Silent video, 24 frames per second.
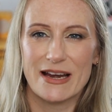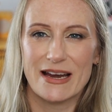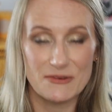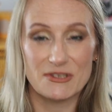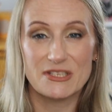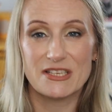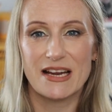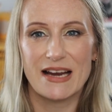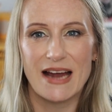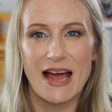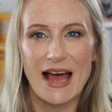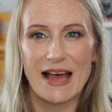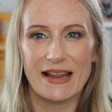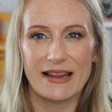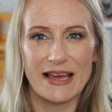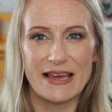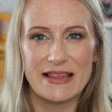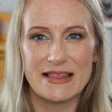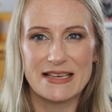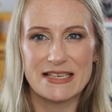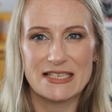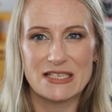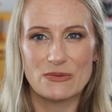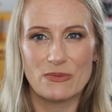I'm just gonna
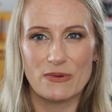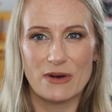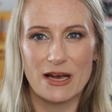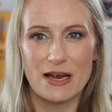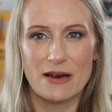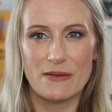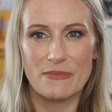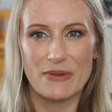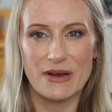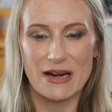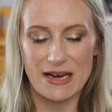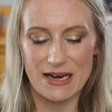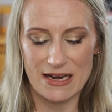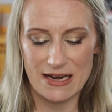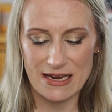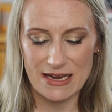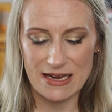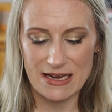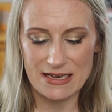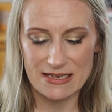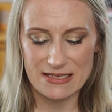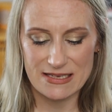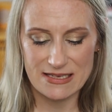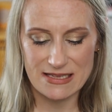highlight this one, but it
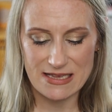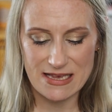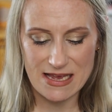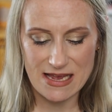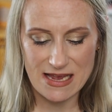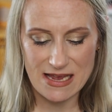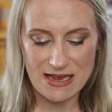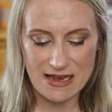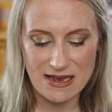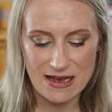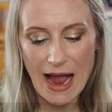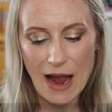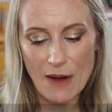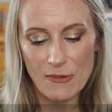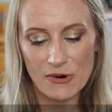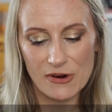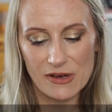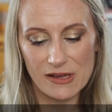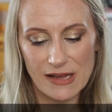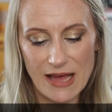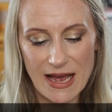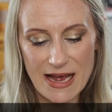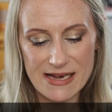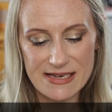is the
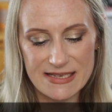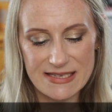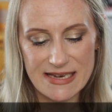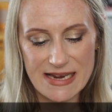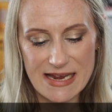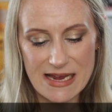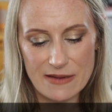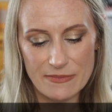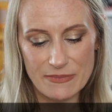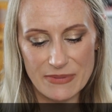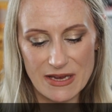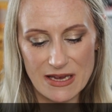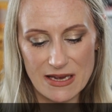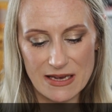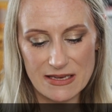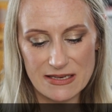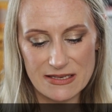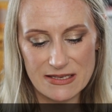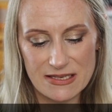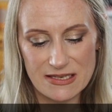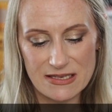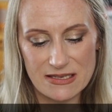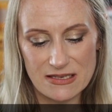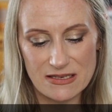Hourglass
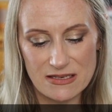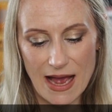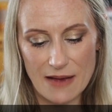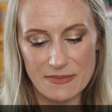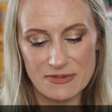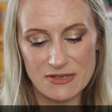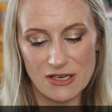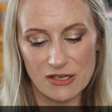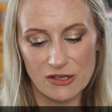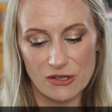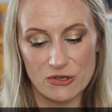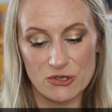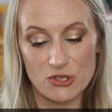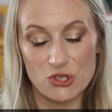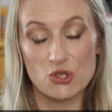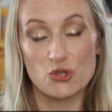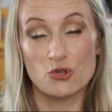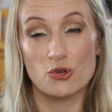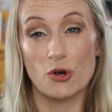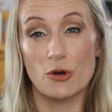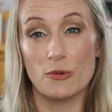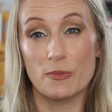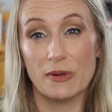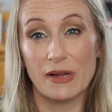Ambient Absolute
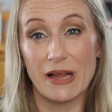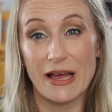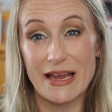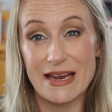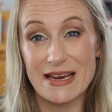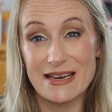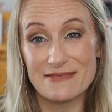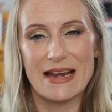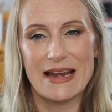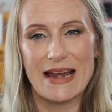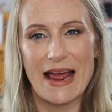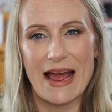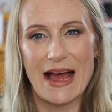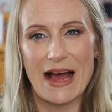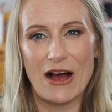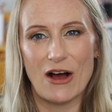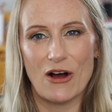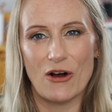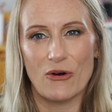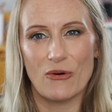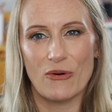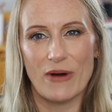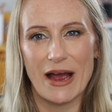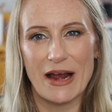Strobe Light.
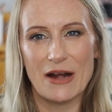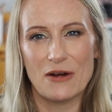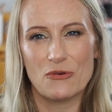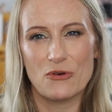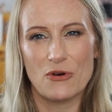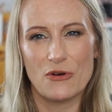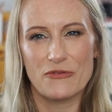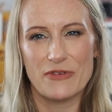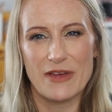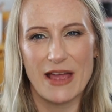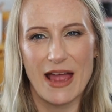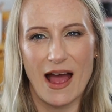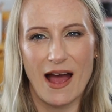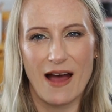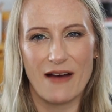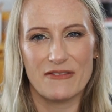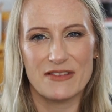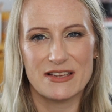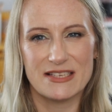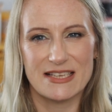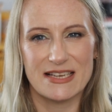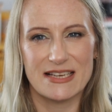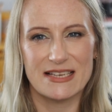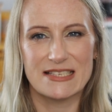Now, I don't know if they have
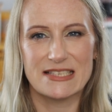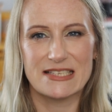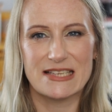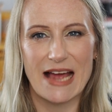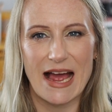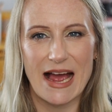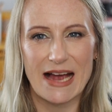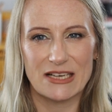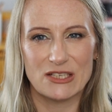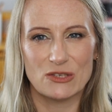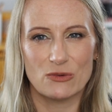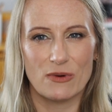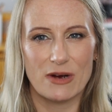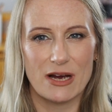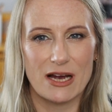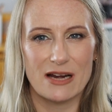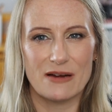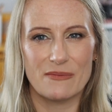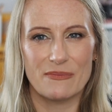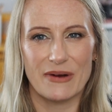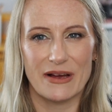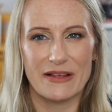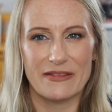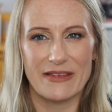this exact
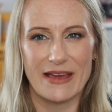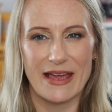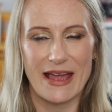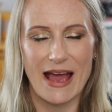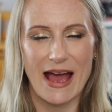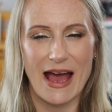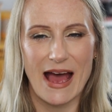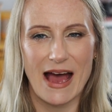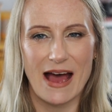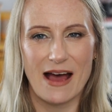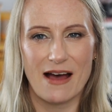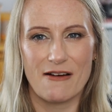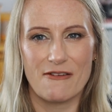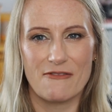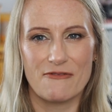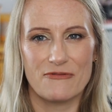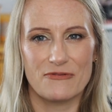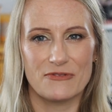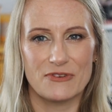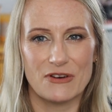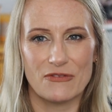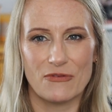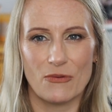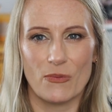one, but they
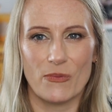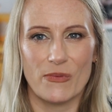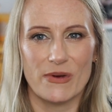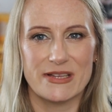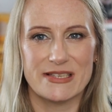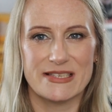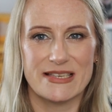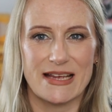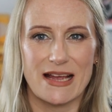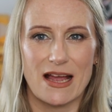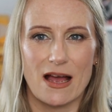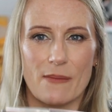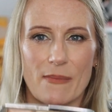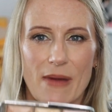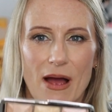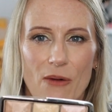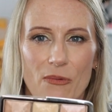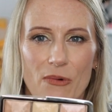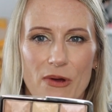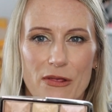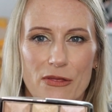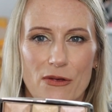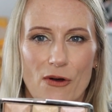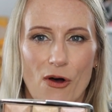have different ones they come
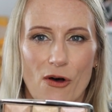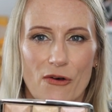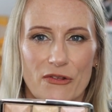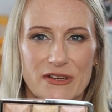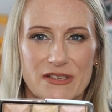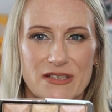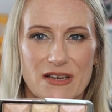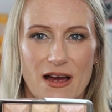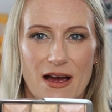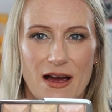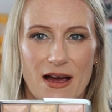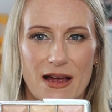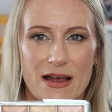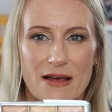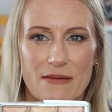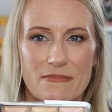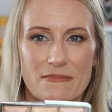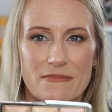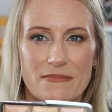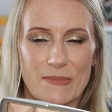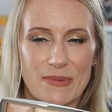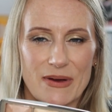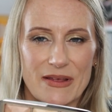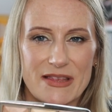out with all the
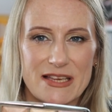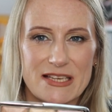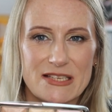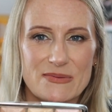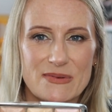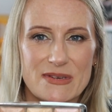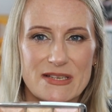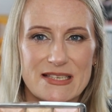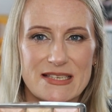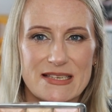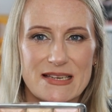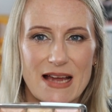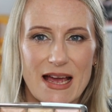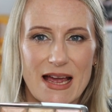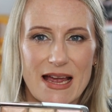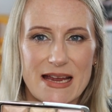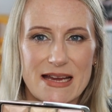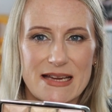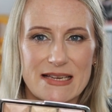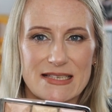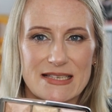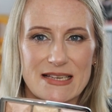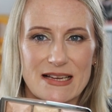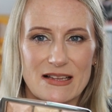time. But this one's
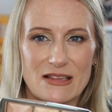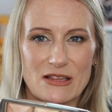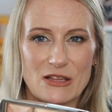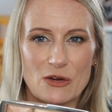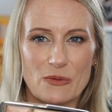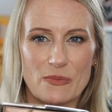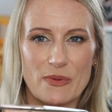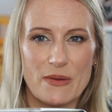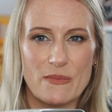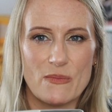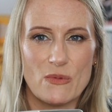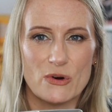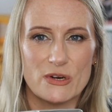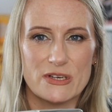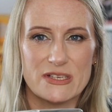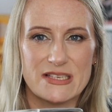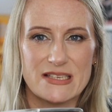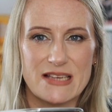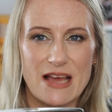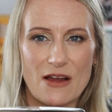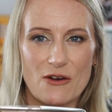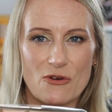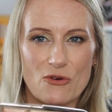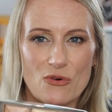nice, a little bit more
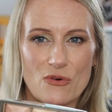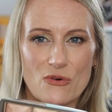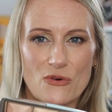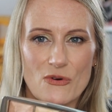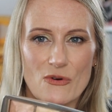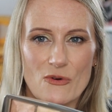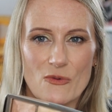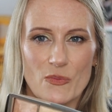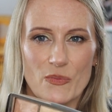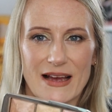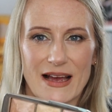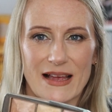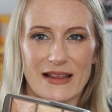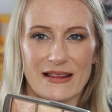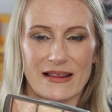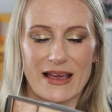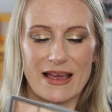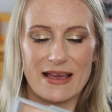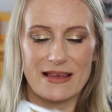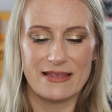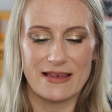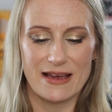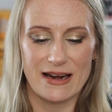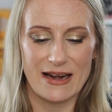subtle. I
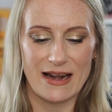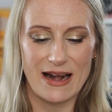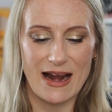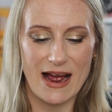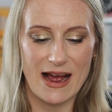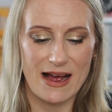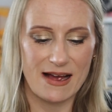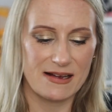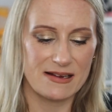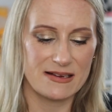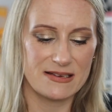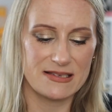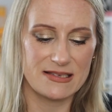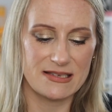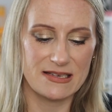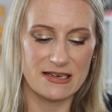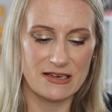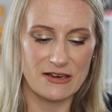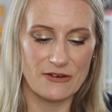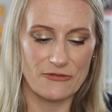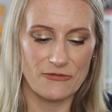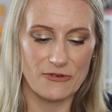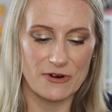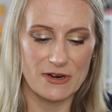like that it has
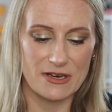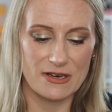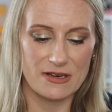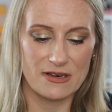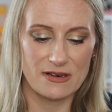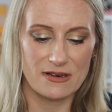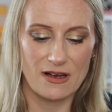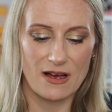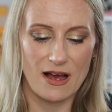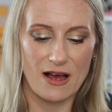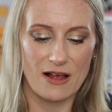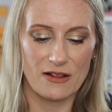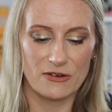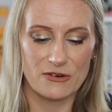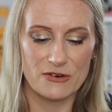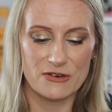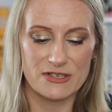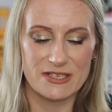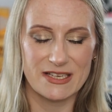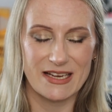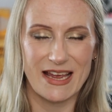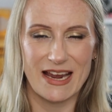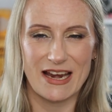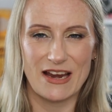different
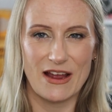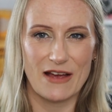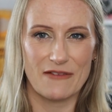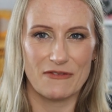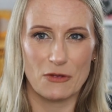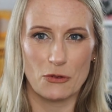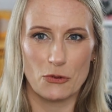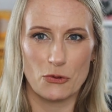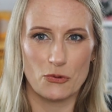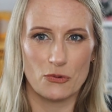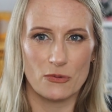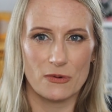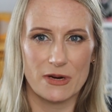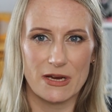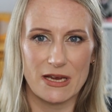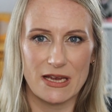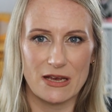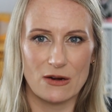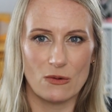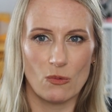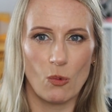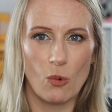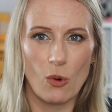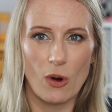colors. Again, you have the
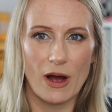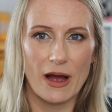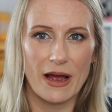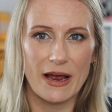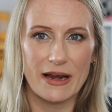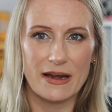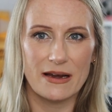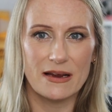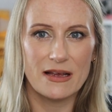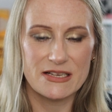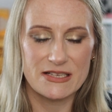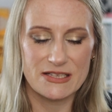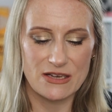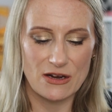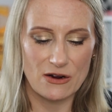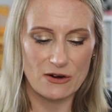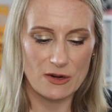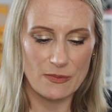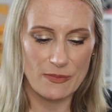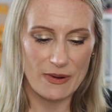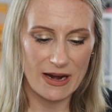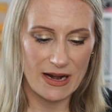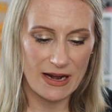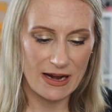3-in-1. So
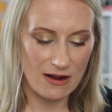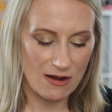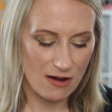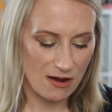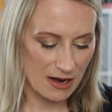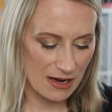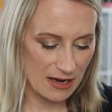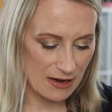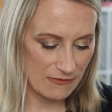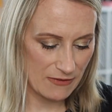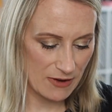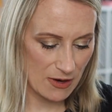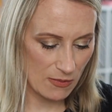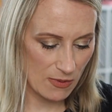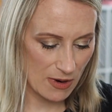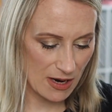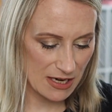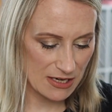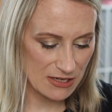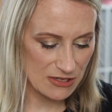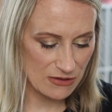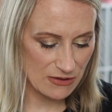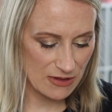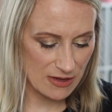depending on if you
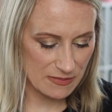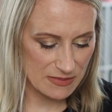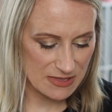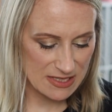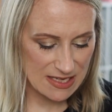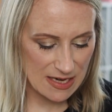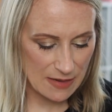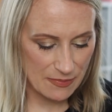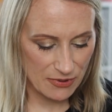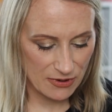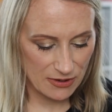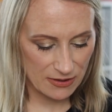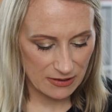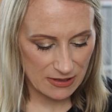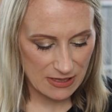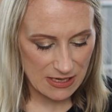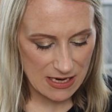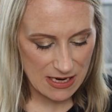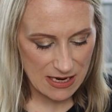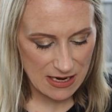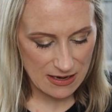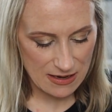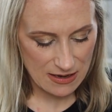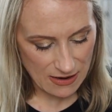wanna do them
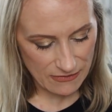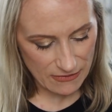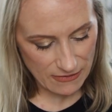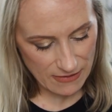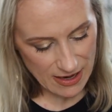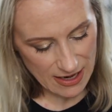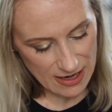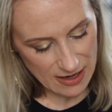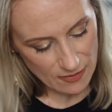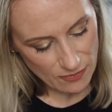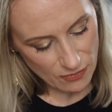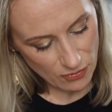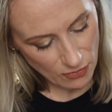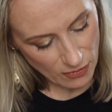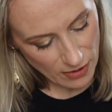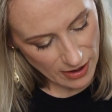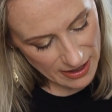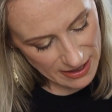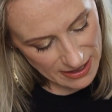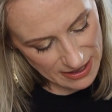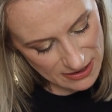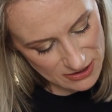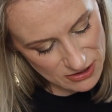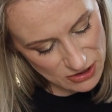separately, if you end up
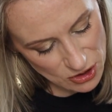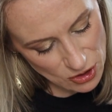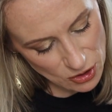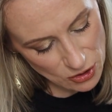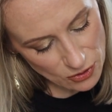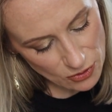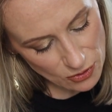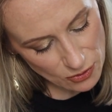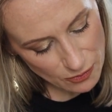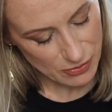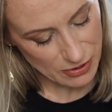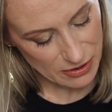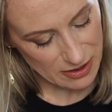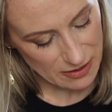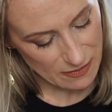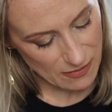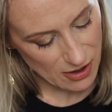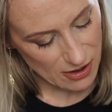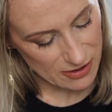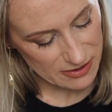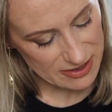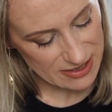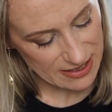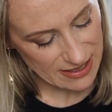wanting to put them
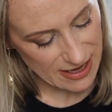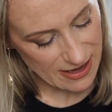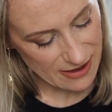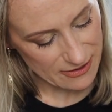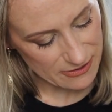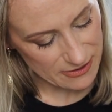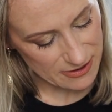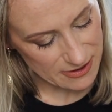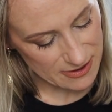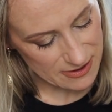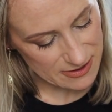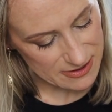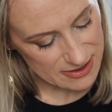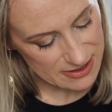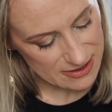all together.